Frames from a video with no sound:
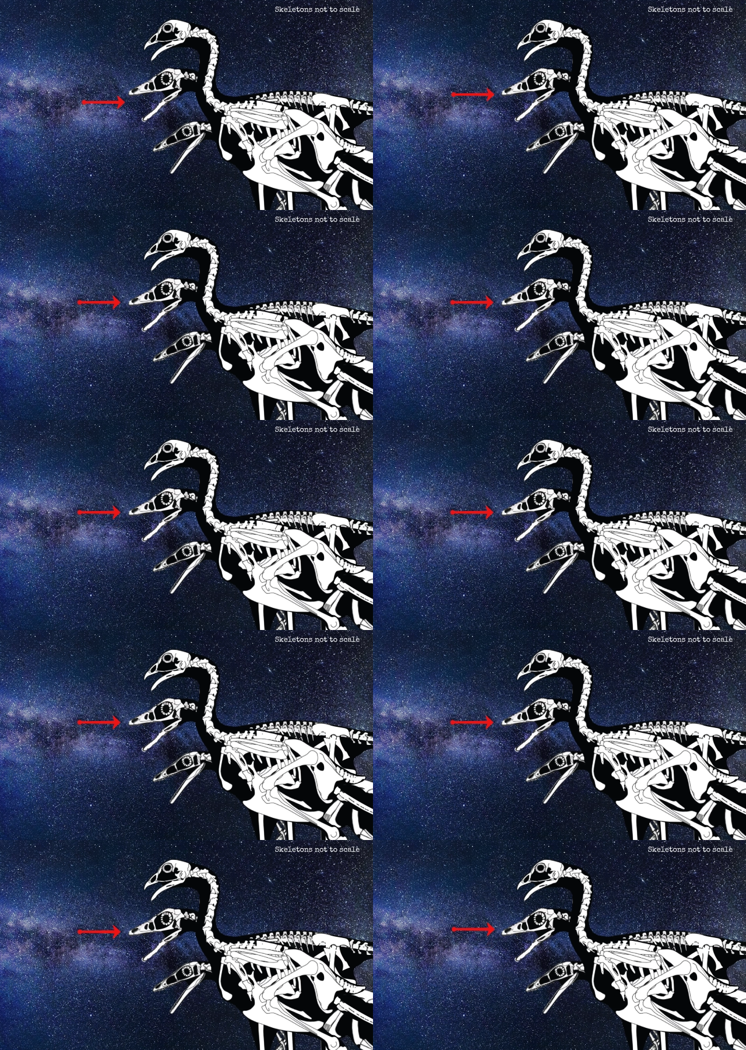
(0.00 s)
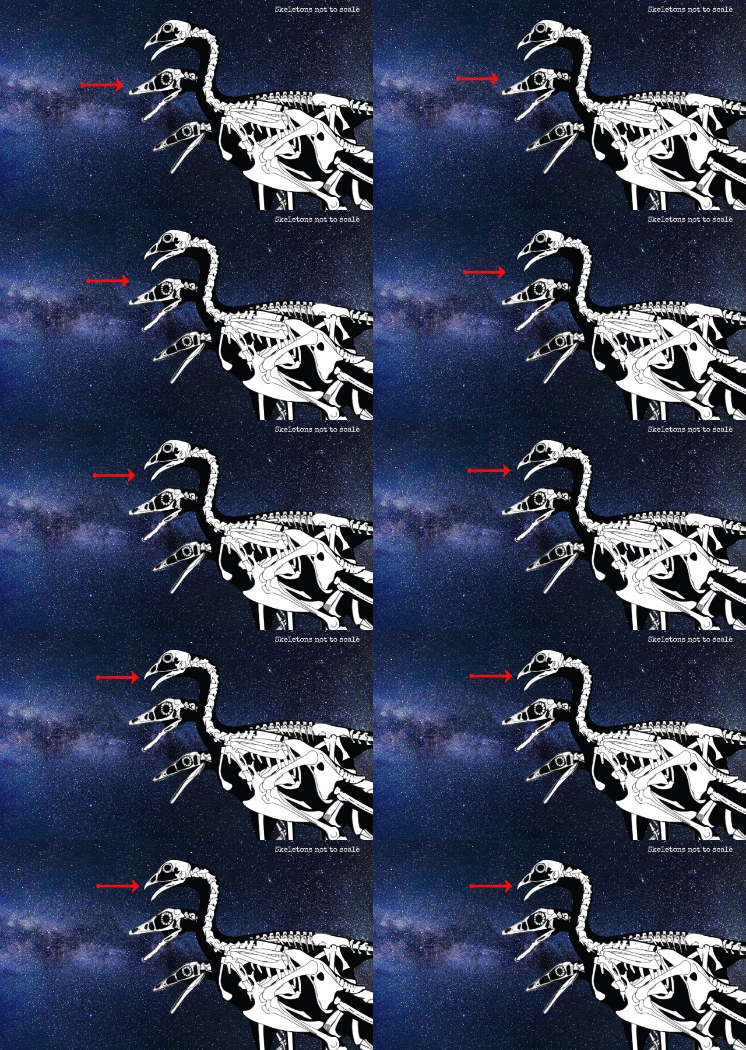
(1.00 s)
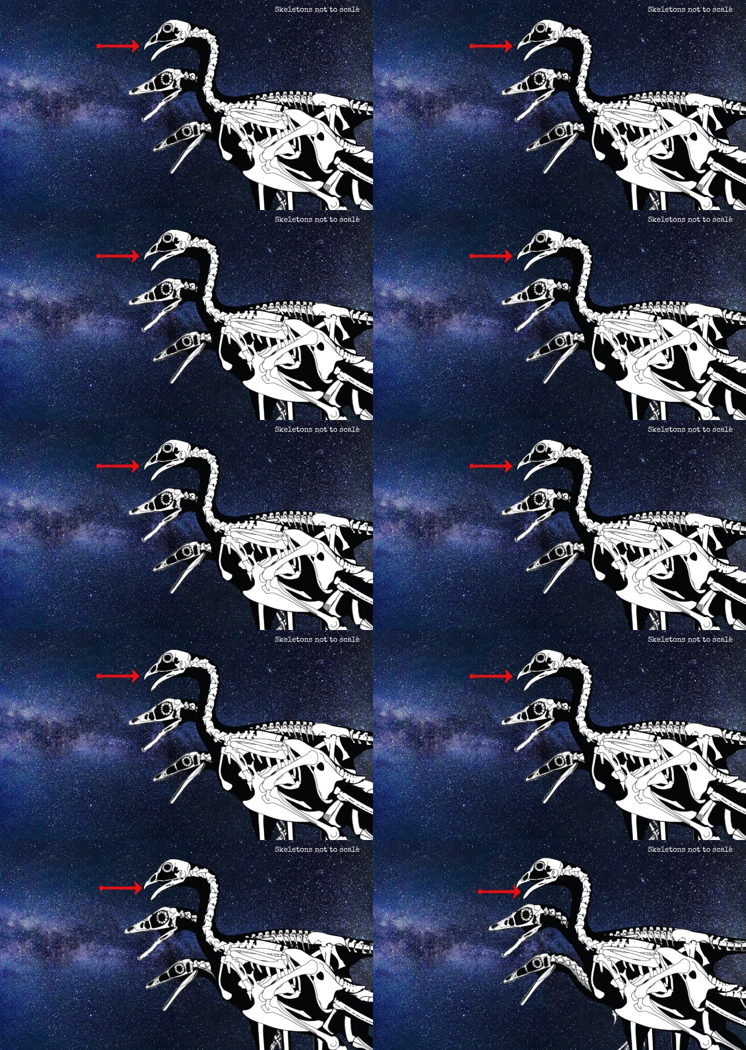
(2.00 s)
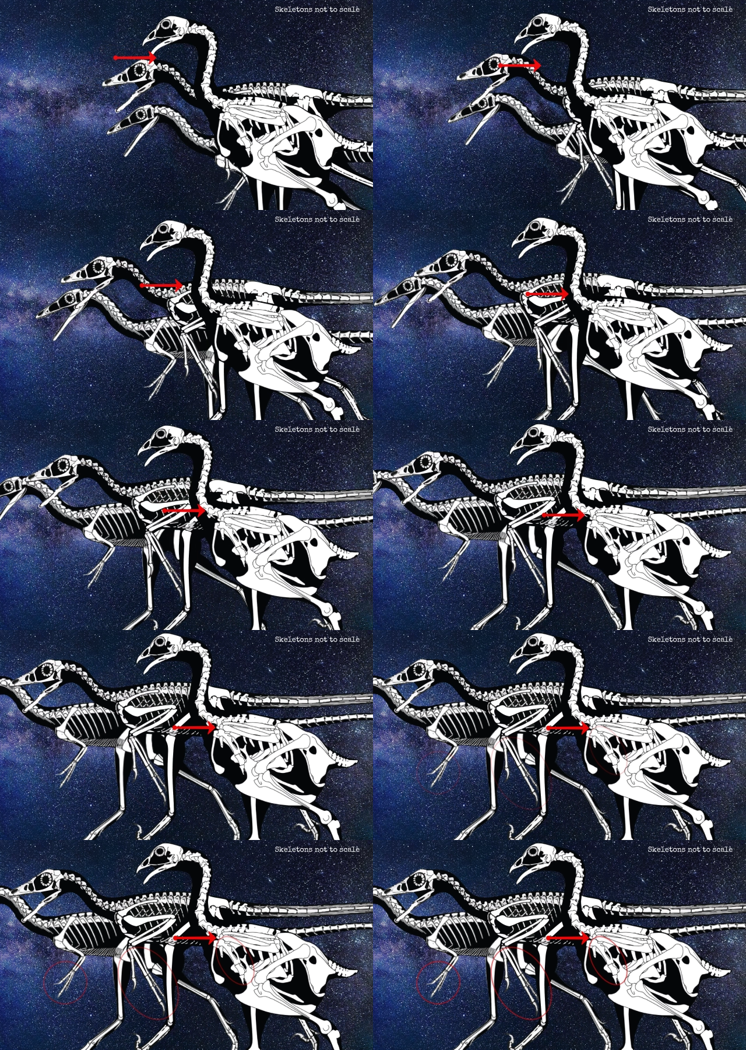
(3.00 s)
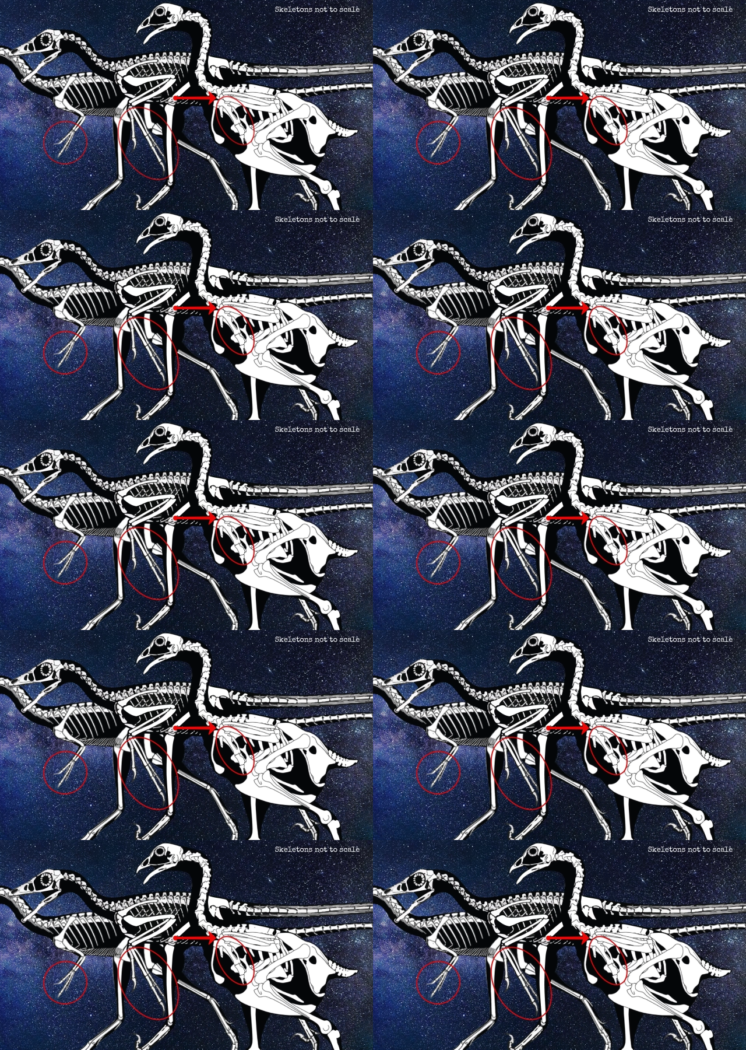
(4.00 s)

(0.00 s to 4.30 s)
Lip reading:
No face is visible, so there are no lips to read.